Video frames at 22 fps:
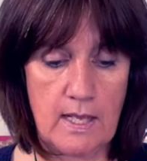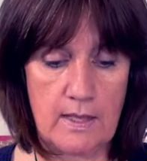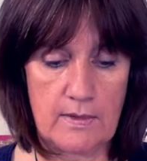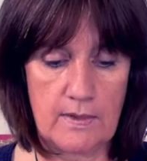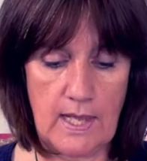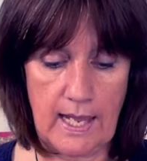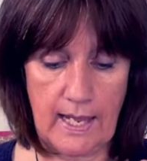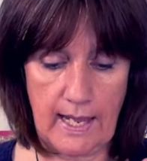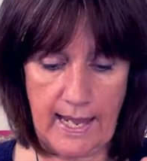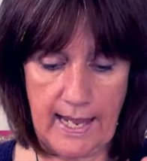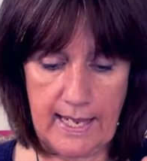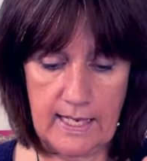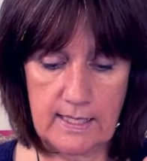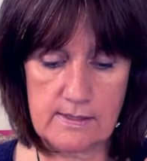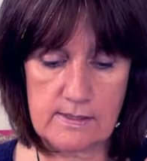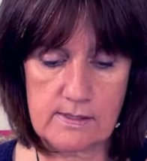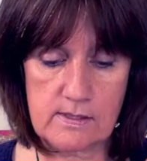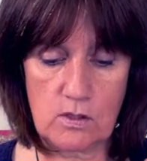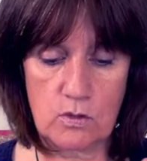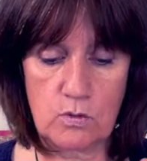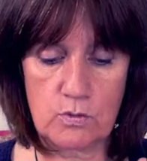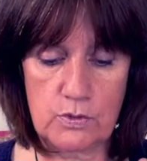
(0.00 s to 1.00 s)
the hand
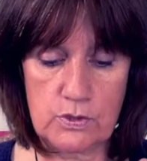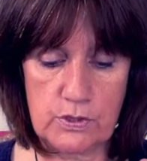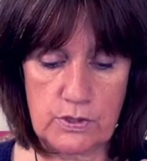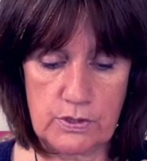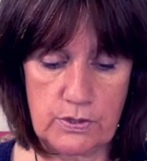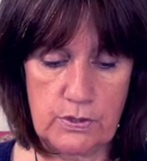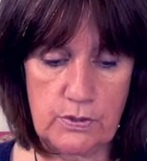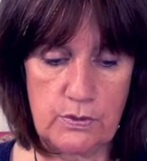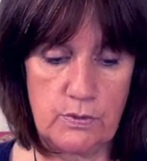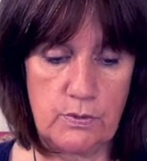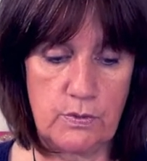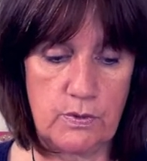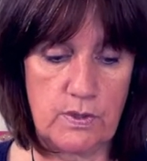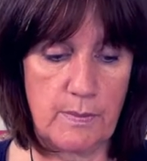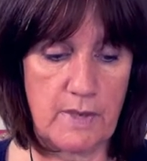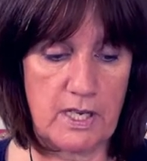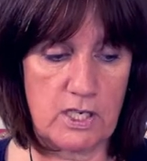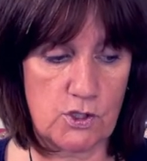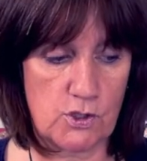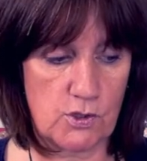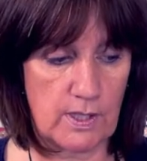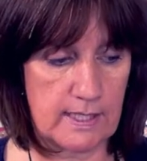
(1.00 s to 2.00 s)
zone to the
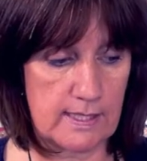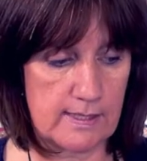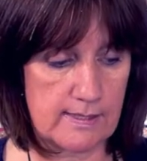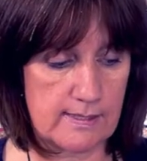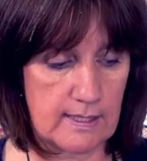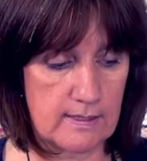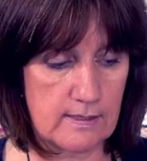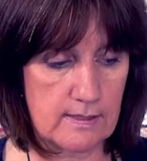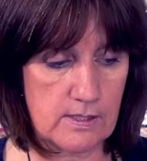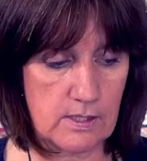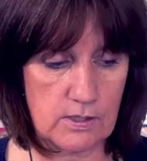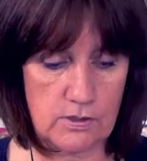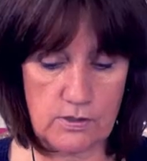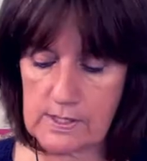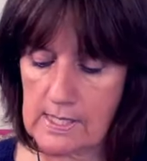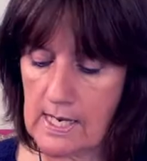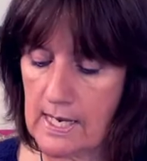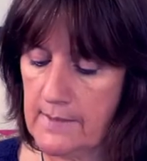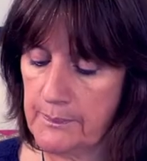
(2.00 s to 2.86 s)
measuring sensors.